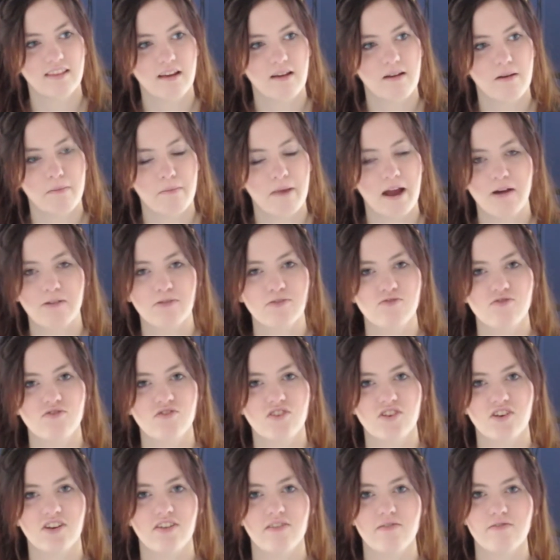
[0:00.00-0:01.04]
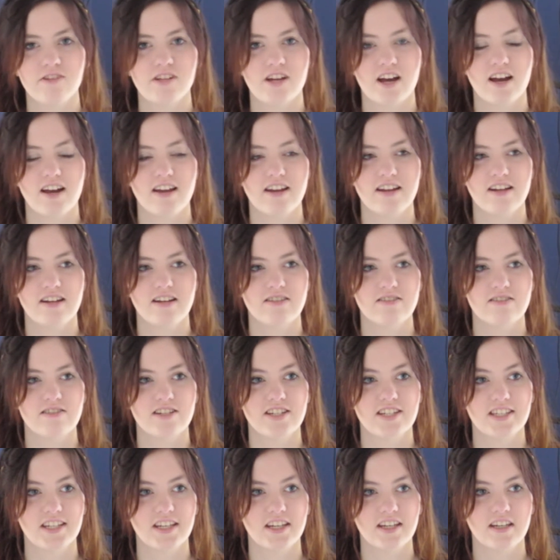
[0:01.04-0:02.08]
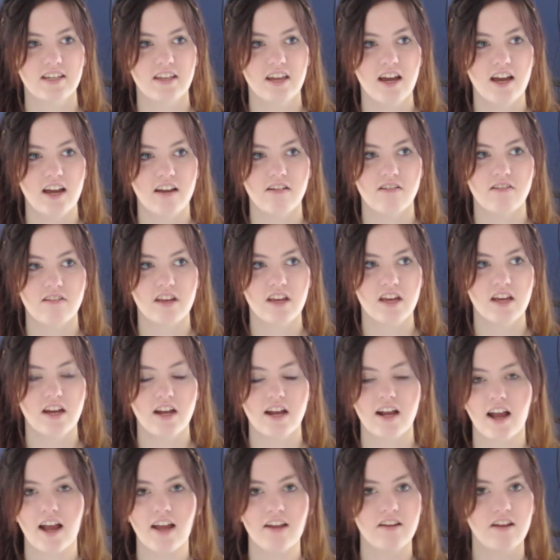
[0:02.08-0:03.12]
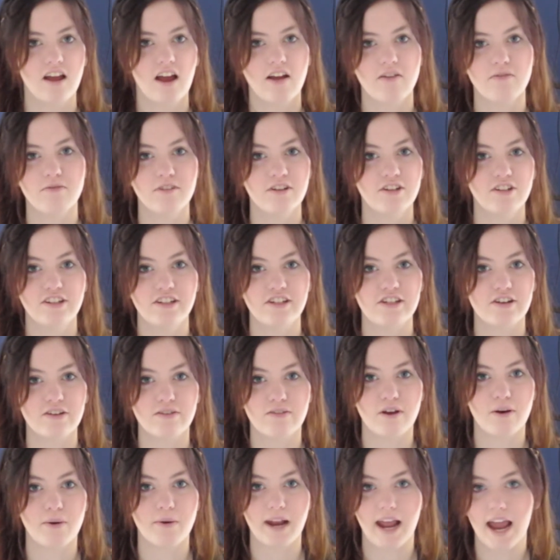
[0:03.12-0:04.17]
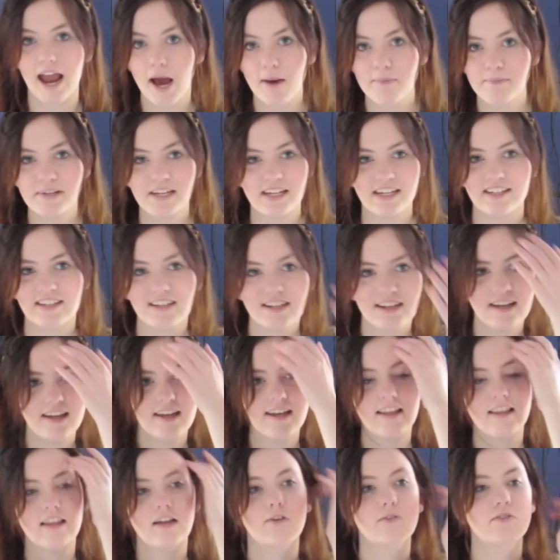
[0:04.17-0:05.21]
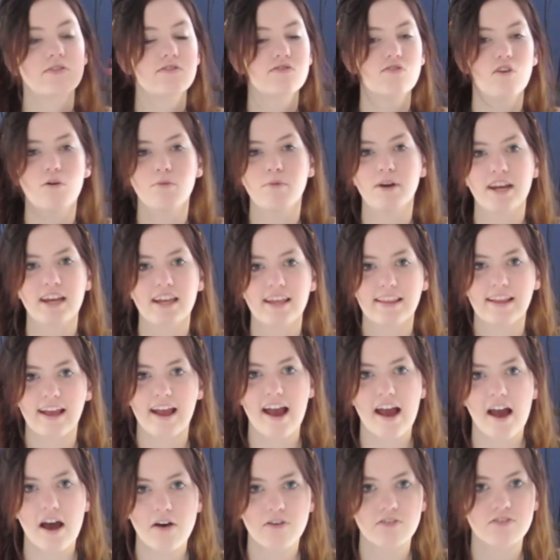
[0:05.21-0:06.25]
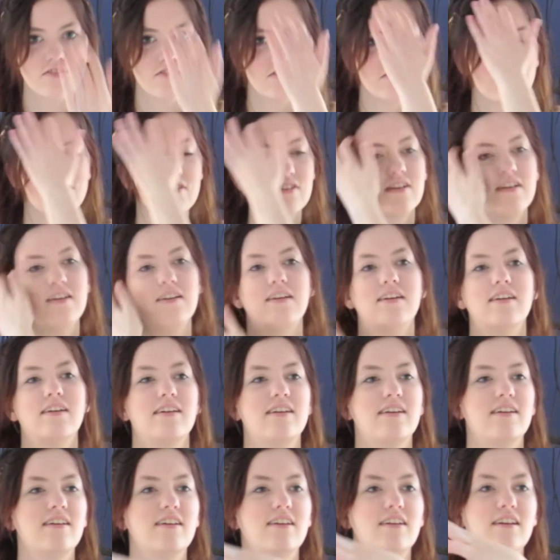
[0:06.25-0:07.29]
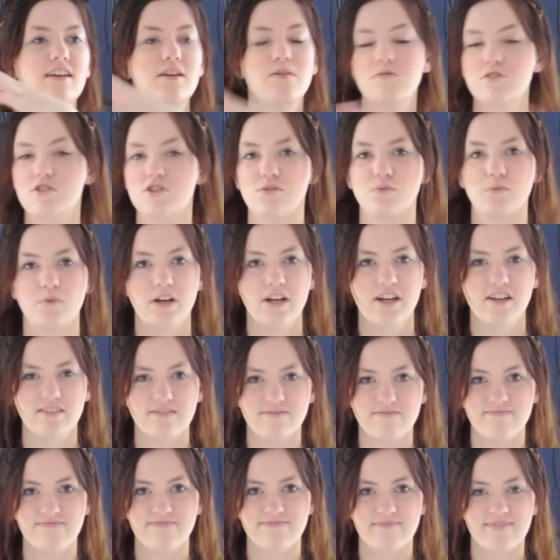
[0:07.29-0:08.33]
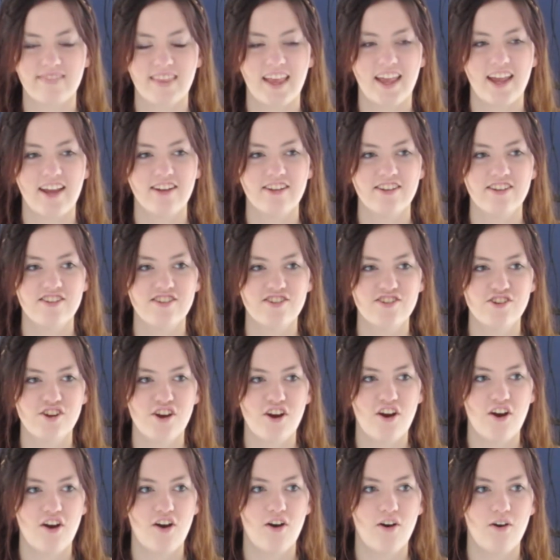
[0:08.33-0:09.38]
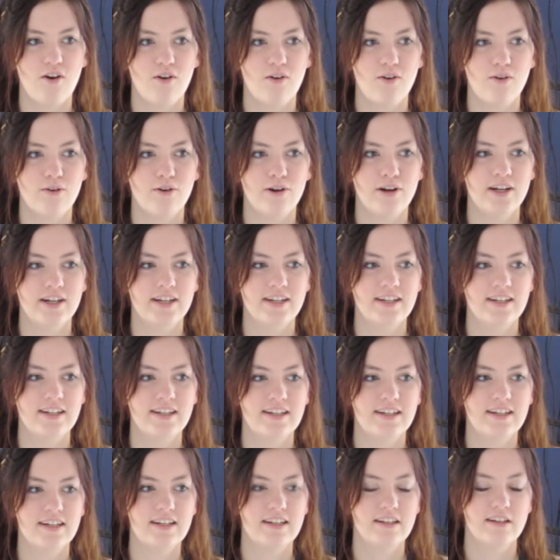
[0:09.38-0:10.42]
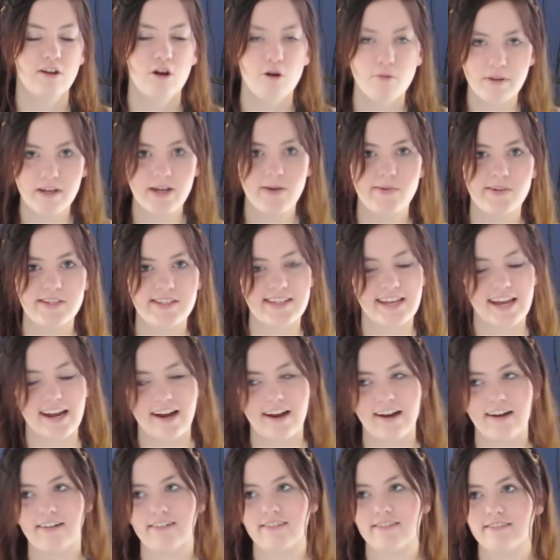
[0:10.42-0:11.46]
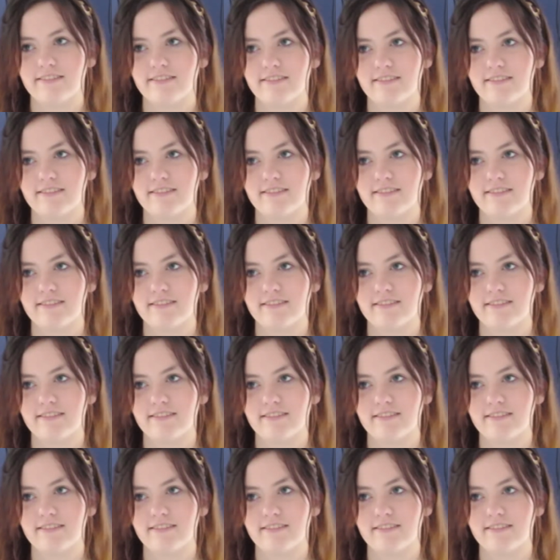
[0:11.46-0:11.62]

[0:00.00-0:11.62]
a mouse could have done. And I was just like, yeah, no kidding, I really don't know what happened. There was nobody in the house. It was just weird. So nobody was there,